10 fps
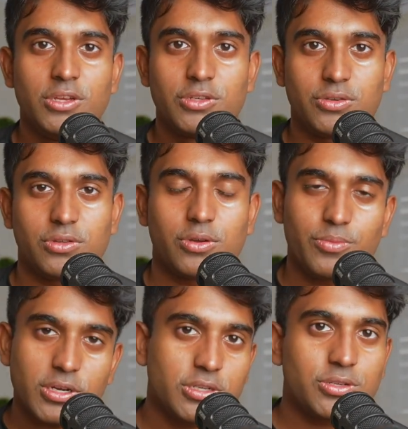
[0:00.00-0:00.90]
So the
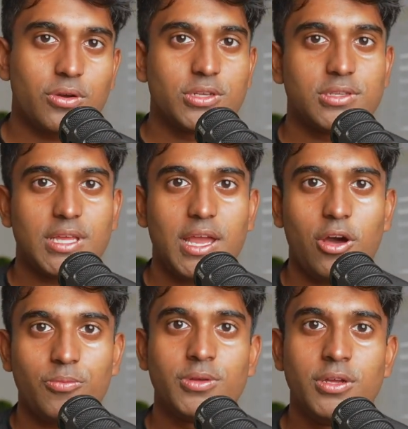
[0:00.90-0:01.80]
compression socks, they
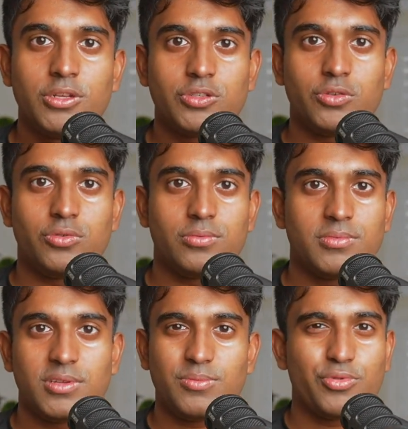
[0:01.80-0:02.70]
help to
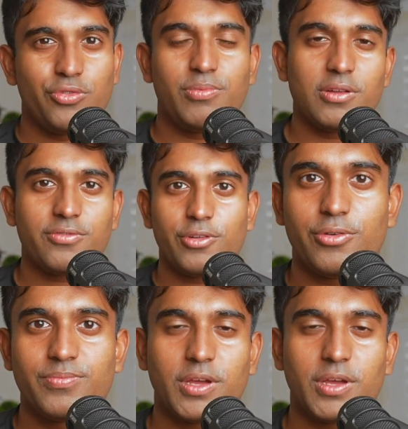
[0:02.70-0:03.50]
improve blood flow.